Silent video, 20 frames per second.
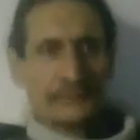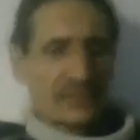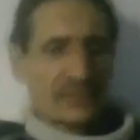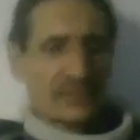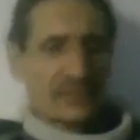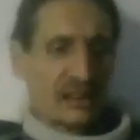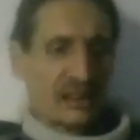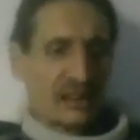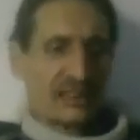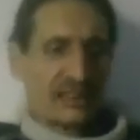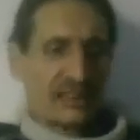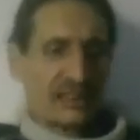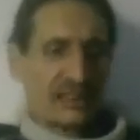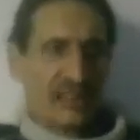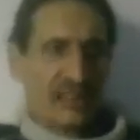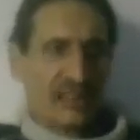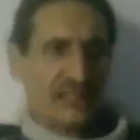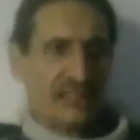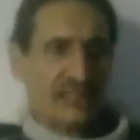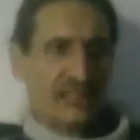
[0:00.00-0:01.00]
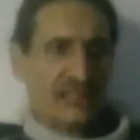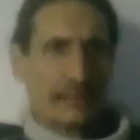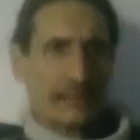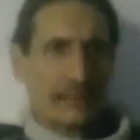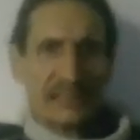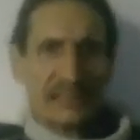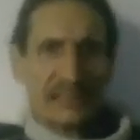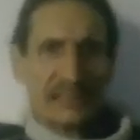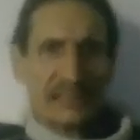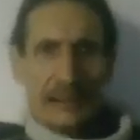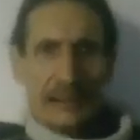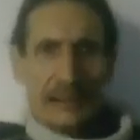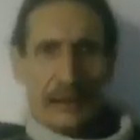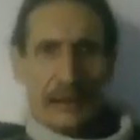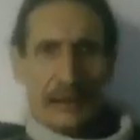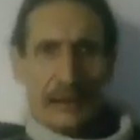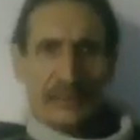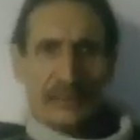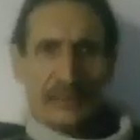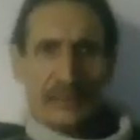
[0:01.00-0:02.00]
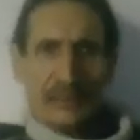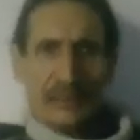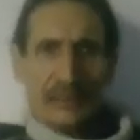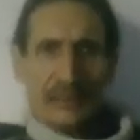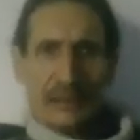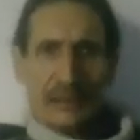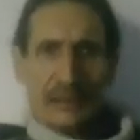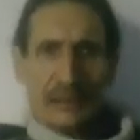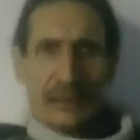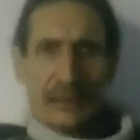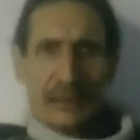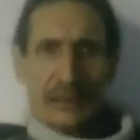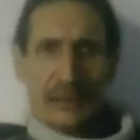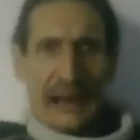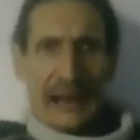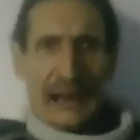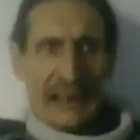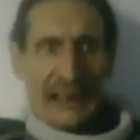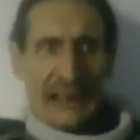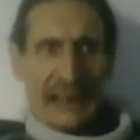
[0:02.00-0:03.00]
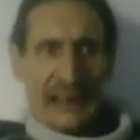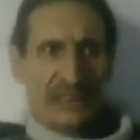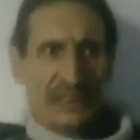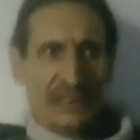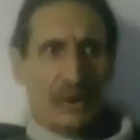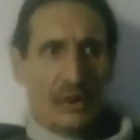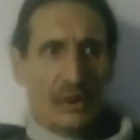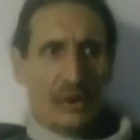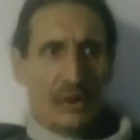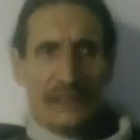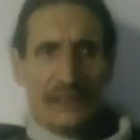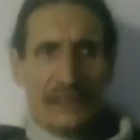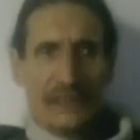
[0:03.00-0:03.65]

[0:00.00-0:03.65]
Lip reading: he's a bloody terrorist. And it's all evidence.